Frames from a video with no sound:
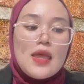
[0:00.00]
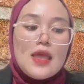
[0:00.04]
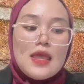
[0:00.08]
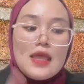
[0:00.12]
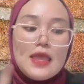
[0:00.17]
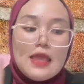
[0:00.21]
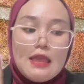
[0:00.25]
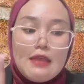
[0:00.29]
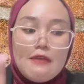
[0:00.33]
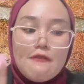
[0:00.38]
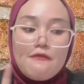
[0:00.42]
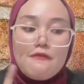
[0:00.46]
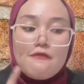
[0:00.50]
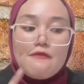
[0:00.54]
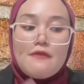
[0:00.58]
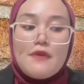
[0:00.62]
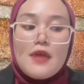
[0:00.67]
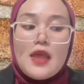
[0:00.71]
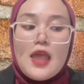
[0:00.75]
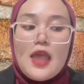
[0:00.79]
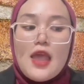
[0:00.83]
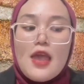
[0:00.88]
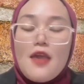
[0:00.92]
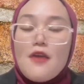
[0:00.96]
if
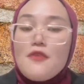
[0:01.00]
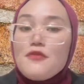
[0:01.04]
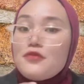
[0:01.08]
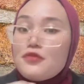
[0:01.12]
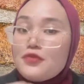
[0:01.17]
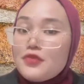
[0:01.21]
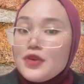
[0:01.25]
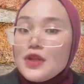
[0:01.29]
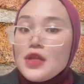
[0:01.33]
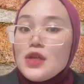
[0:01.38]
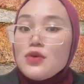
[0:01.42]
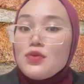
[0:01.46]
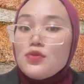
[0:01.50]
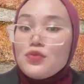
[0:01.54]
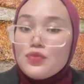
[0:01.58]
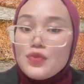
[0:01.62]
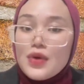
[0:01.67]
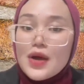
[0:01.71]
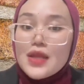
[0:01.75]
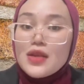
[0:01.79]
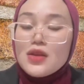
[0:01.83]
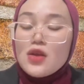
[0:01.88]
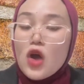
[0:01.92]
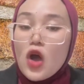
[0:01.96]
every
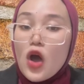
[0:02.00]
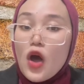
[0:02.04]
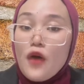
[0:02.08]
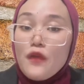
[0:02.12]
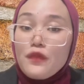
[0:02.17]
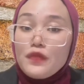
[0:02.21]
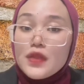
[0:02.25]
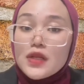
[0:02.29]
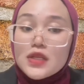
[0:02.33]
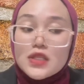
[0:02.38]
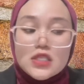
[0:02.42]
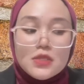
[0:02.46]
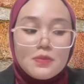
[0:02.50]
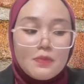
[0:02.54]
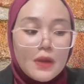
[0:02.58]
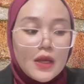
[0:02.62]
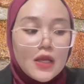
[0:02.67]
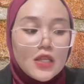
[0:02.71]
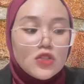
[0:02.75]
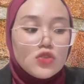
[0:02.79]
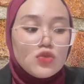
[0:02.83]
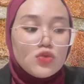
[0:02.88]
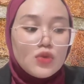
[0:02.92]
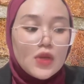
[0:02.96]
one of the
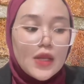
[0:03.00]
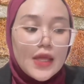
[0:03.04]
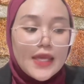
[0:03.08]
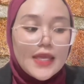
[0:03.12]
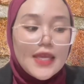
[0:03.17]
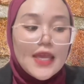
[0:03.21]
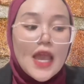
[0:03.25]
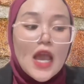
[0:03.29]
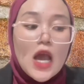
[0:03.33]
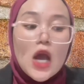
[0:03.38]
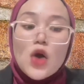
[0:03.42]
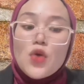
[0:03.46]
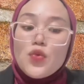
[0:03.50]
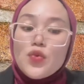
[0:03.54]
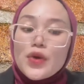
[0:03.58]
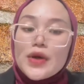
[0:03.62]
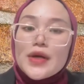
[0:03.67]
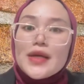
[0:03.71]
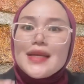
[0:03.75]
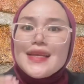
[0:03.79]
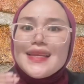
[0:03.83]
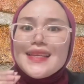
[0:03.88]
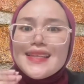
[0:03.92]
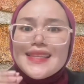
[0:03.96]
spatulae were
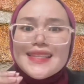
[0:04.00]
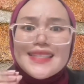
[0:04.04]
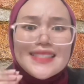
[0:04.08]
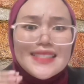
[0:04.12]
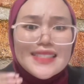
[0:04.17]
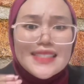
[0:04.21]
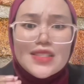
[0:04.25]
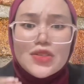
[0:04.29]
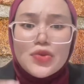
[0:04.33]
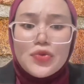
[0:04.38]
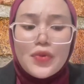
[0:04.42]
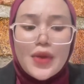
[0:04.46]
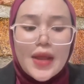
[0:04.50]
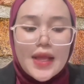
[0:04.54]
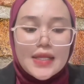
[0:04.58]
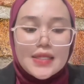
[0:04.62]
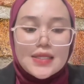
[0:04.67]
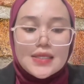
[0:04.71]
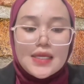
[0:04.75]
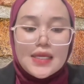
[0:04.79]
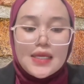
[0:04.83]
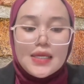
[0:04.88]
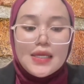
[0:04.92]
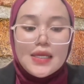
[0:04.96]

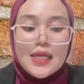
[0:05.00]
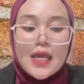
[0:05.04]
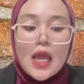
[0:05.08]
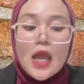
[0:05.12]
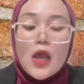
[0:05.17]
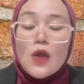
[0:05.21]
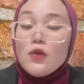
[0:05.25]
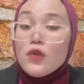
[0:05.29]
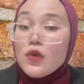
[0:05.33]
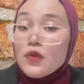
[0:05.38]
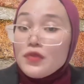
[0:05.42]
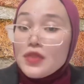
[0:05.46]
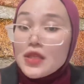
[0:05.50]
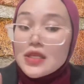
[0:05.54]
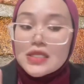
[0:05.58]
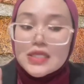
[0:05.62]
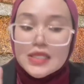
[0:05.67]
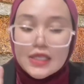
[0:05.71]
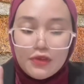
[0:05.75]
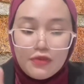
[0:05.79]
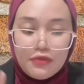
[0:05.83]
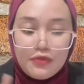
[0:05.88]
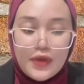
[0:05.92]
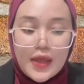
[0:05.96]
interacting with the
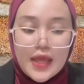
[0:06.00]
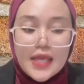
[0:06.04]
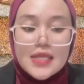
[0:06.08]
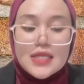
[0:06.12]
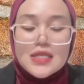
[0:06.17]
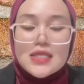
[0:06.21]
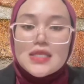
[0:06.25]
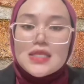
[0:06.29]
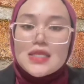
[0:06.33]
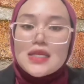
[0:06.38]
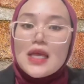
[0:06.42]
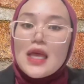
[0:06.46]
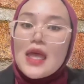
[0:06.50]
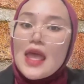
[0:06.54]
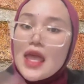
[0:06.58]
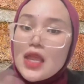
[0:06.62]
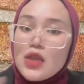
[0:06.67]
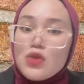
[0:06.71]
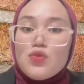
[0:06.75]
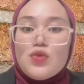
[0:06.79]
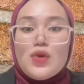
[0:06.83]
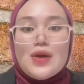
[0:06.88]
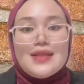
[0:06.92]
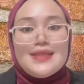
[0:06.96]
surface at
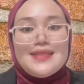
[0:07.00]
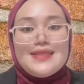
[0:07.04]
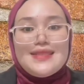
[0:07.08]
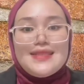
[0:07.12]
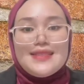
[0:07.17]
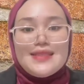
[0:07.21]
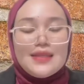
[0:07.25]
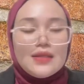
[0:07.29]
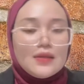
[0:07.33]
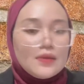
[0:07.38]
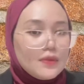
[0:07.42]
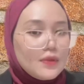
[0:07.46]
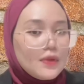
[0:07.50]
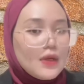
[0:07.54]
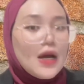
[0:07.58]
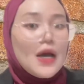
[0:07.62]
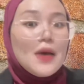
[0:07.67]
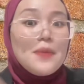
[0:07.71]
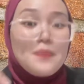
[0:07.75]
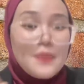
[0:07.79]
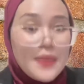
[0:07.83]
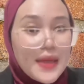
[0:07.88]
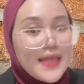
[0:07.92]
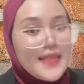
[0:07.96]
once.
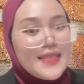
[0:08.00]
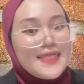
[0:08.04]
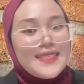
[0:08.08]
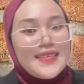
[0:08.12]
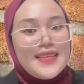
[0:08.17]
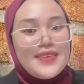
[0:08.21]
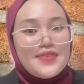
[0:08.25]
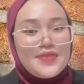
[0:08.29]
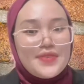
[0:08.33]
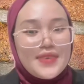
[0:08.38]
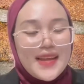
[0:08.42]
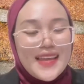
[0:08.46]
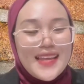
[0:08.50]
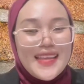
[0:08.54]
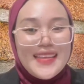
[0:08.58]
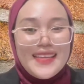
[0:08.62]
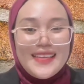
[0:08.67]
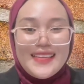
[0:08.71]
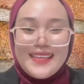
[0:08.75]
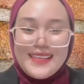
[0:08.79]
Amazing, right?